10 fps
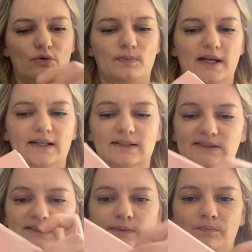piece.
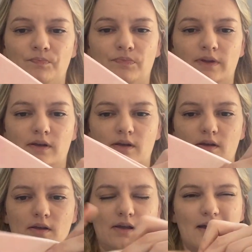
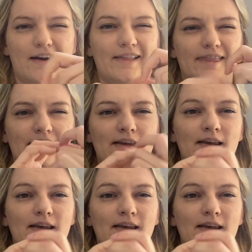And I think,